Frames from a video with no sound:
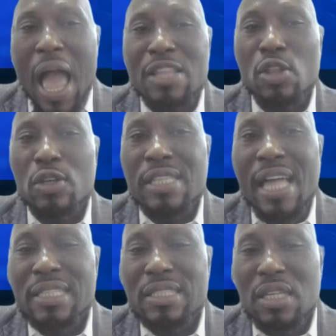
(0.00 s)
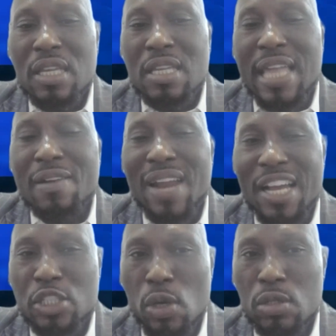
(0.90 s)
And does that
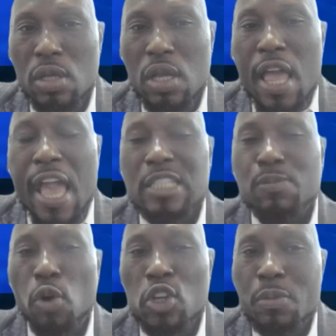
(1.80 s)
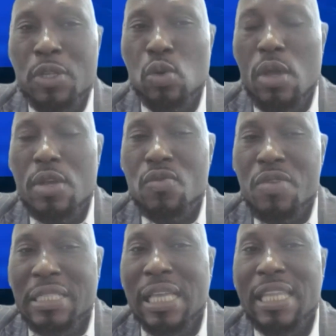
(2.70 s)
interaction expose me to a
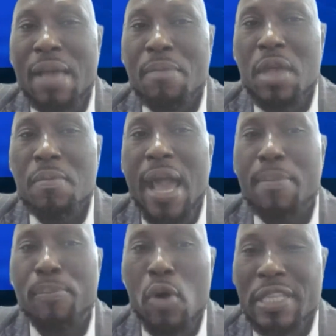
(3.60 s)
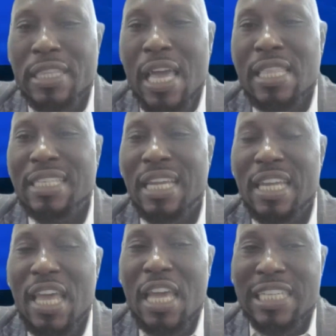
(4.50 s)
risk that I may be appointed as an
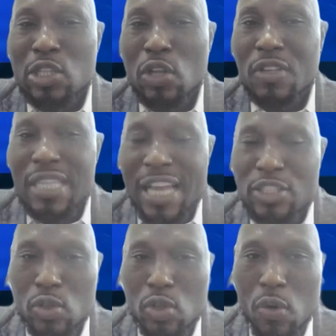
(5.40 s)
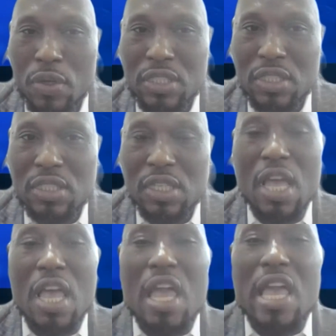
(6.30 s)
agent of the tax authorities,
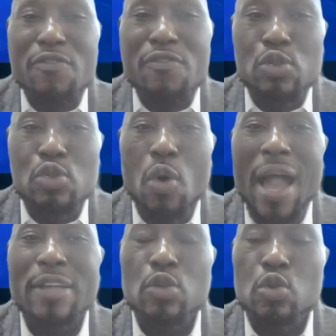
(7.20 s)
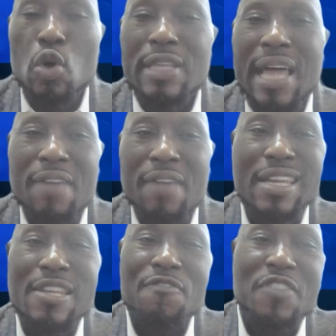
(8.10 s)
even though I do not have
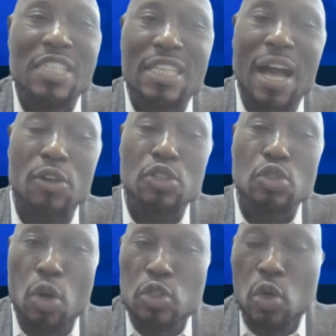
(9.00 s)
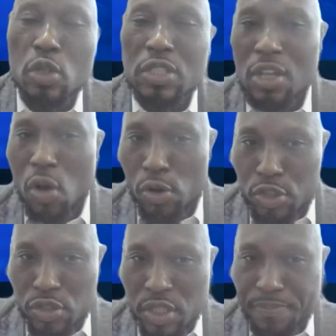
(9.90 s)
any fiscal structures in
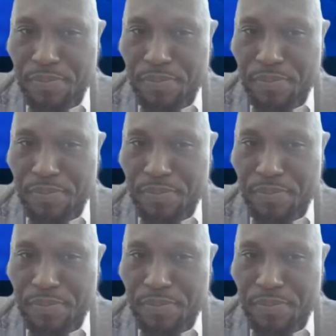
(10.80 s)
country?